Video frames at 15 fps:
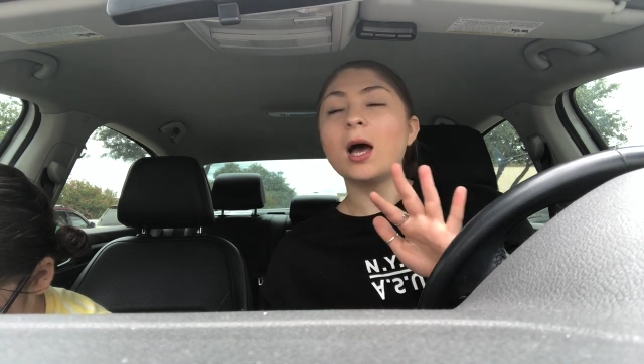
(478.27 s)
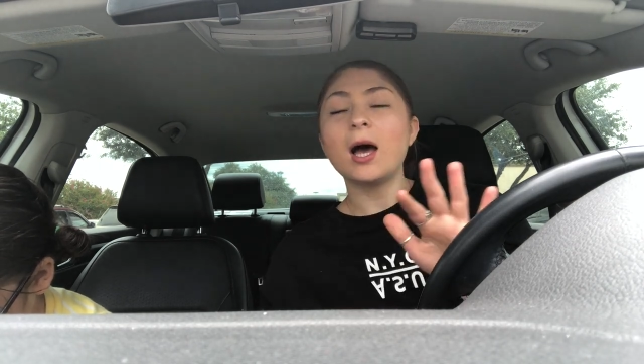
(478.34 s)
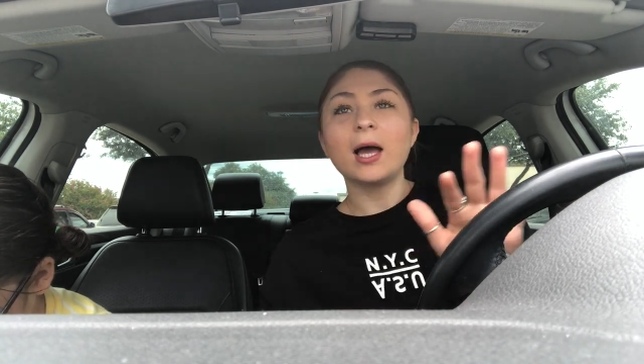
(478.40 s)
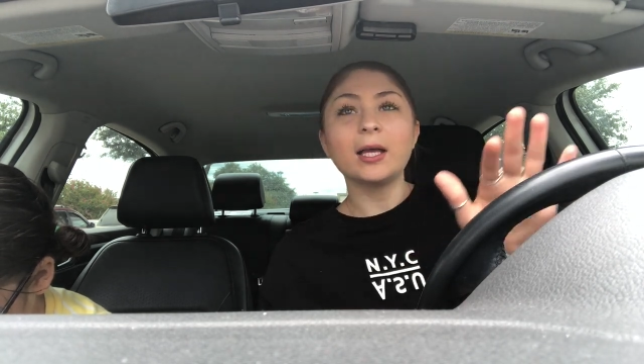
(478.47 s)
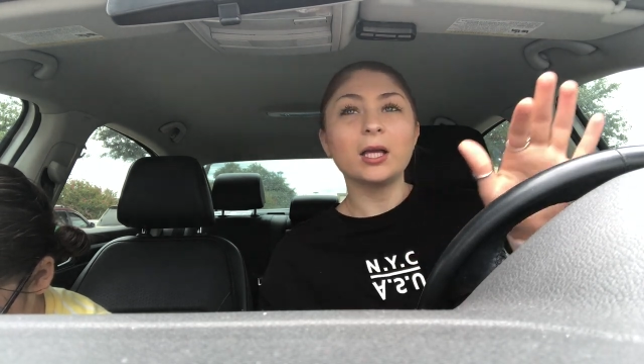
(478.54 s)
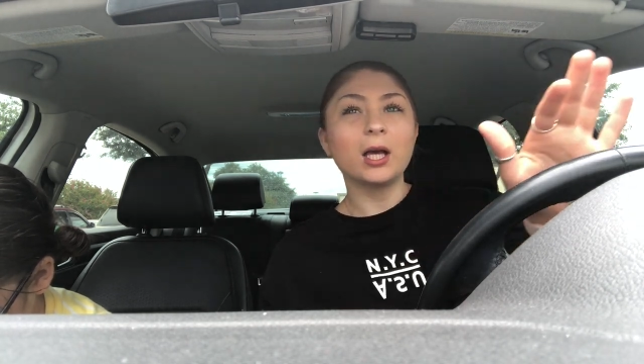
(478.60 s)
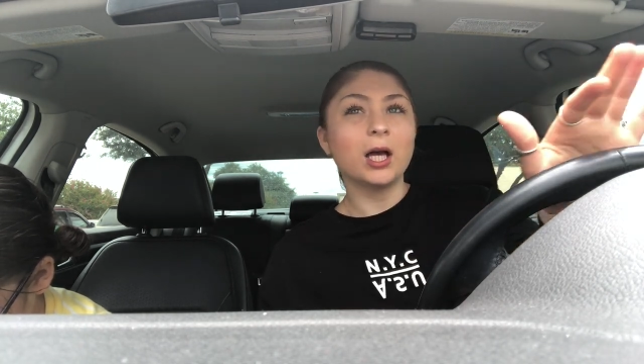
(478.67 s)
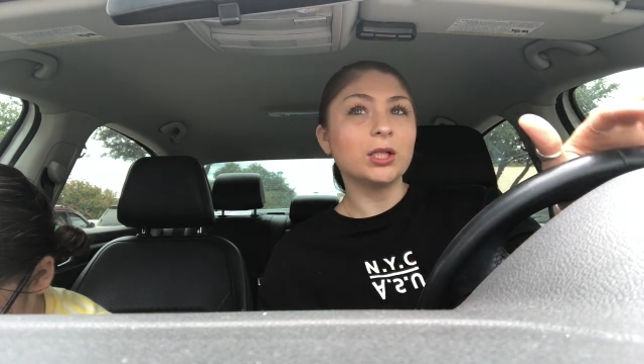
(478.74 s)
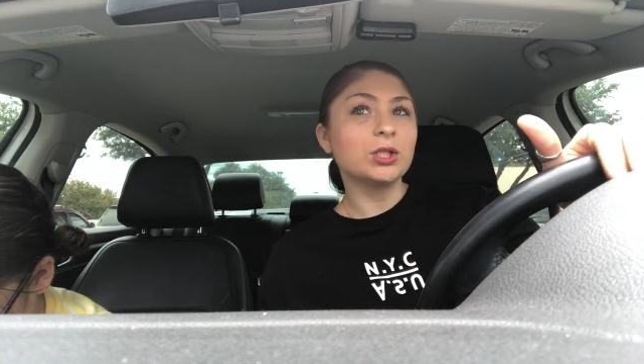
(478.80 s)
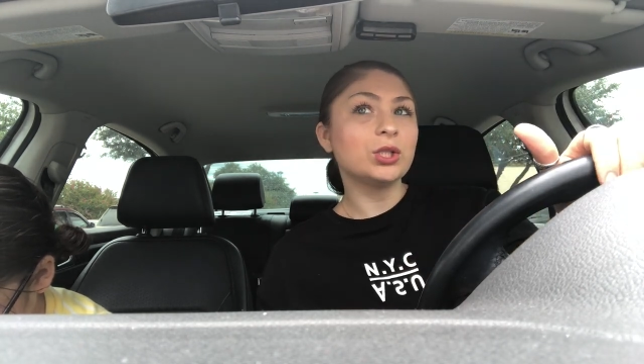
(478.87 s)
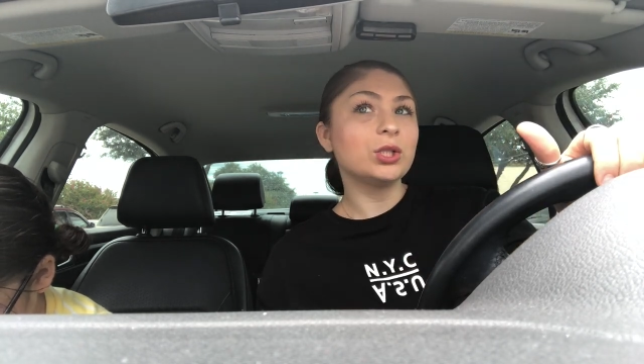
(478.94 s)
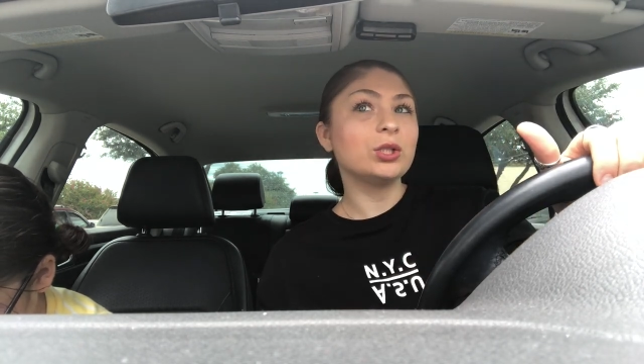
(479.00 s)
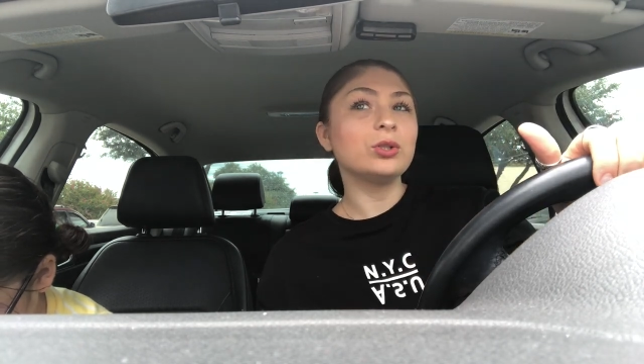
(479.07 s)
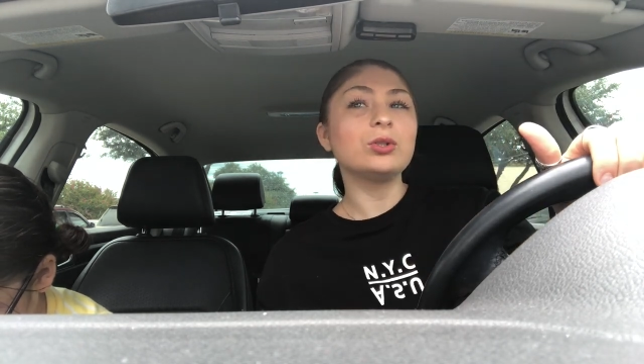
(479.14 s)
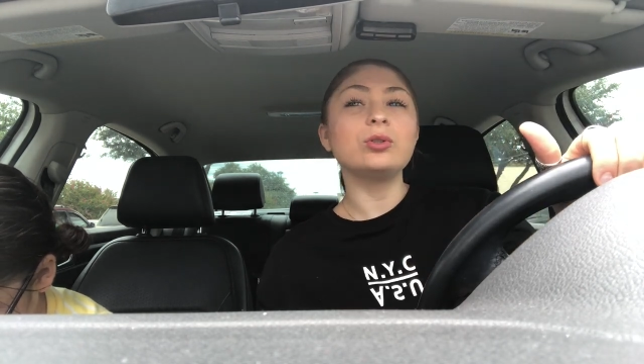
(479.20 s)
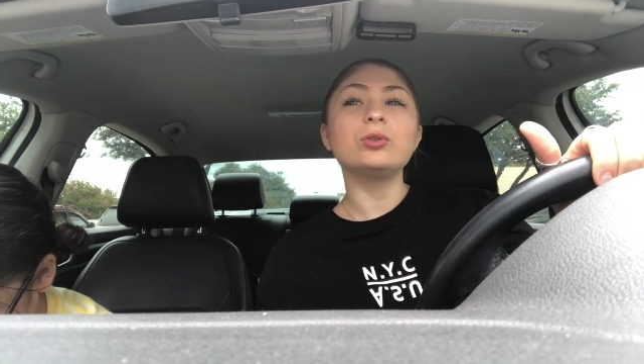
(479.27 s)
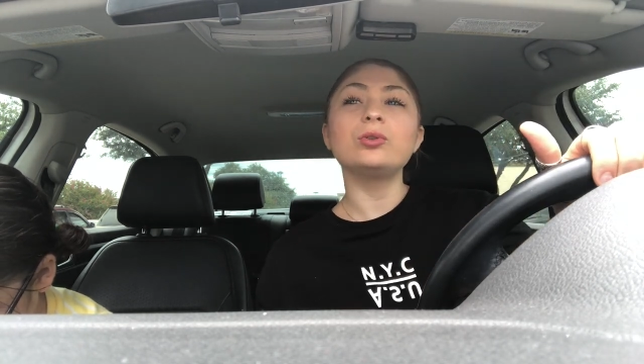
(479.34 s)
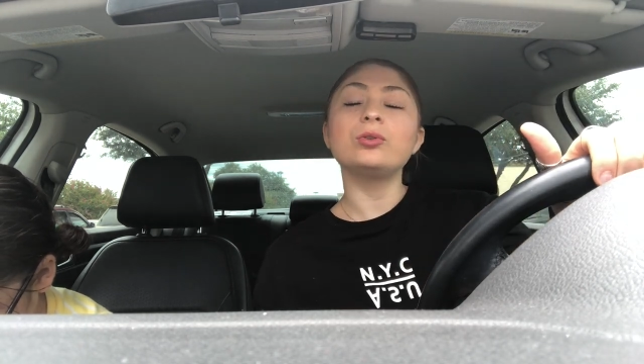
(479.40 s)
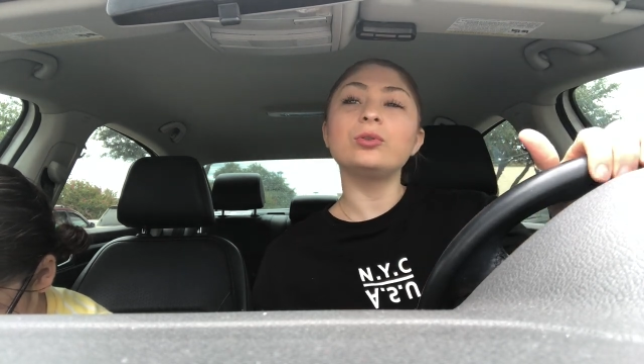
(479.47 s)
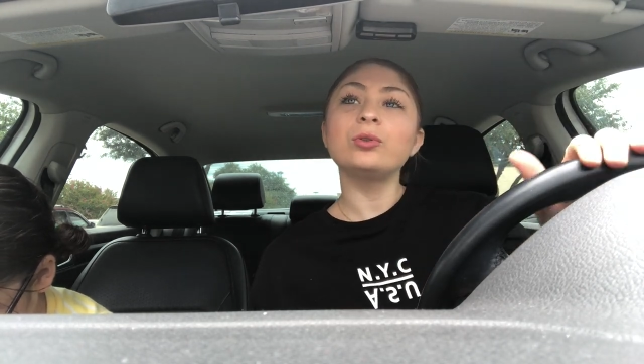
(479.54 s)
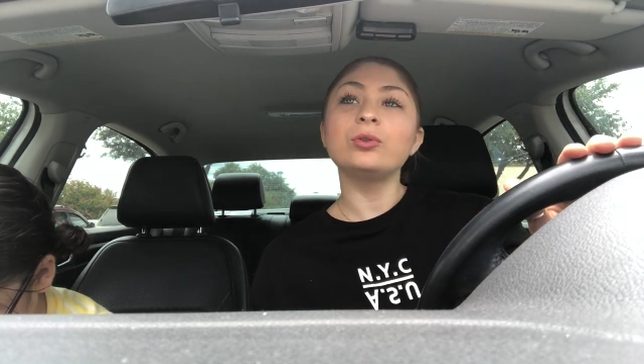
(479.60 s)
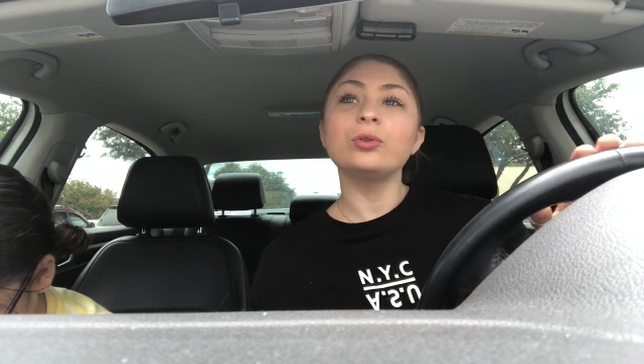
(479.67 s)
I got
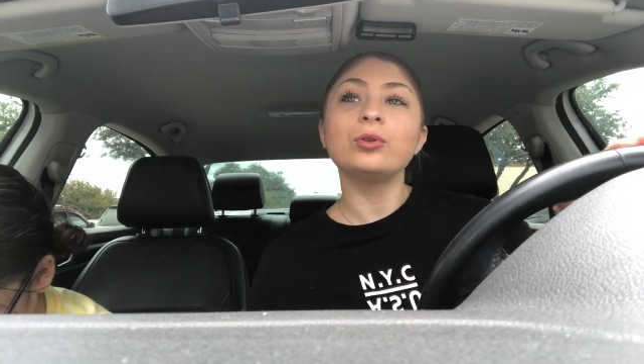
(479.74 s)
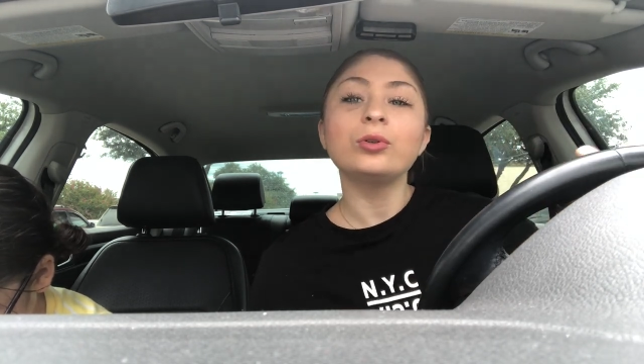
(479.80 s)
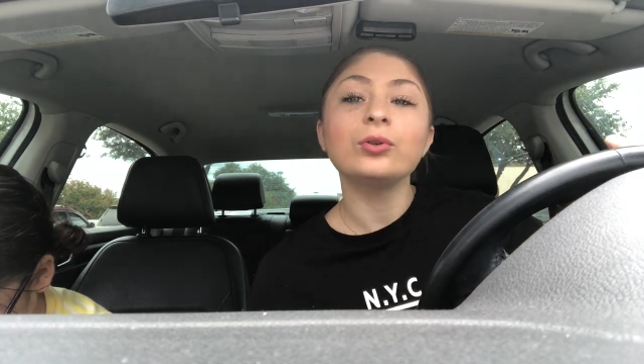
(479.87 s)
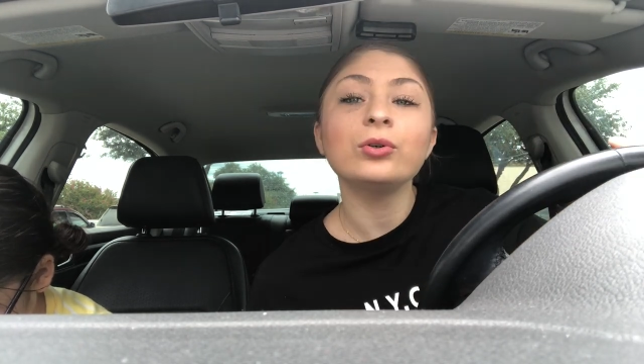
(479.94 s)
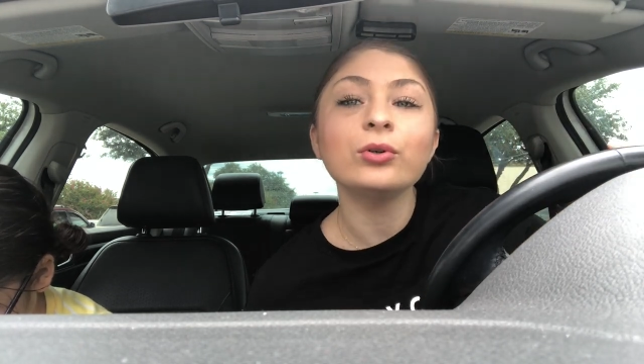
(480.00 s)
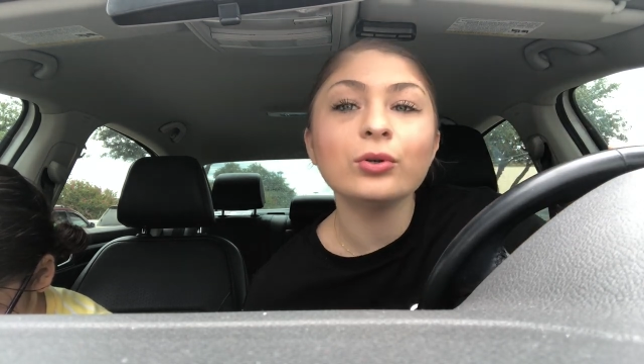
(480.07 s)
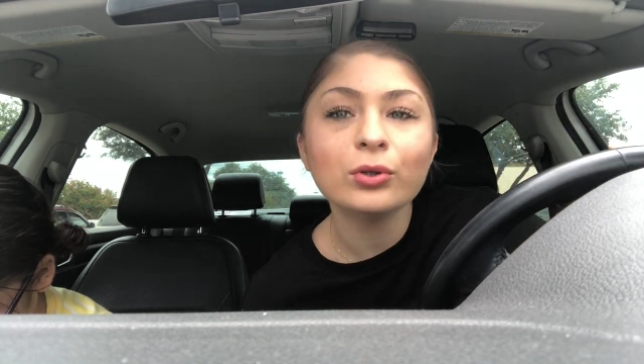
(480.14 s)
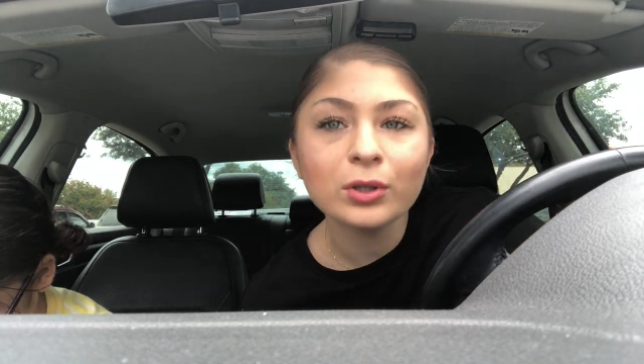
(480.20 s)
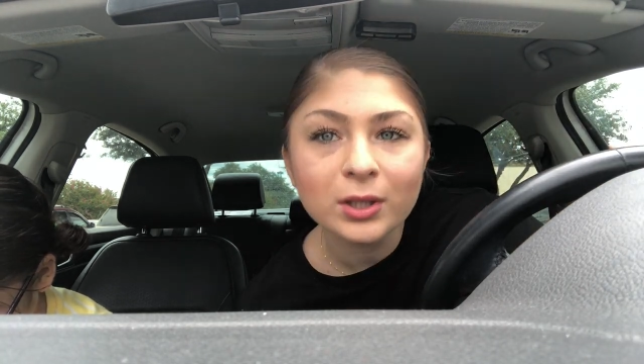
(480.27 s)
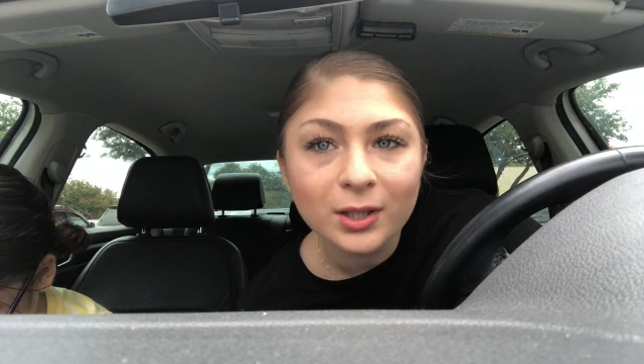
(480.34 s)
you. Ooh,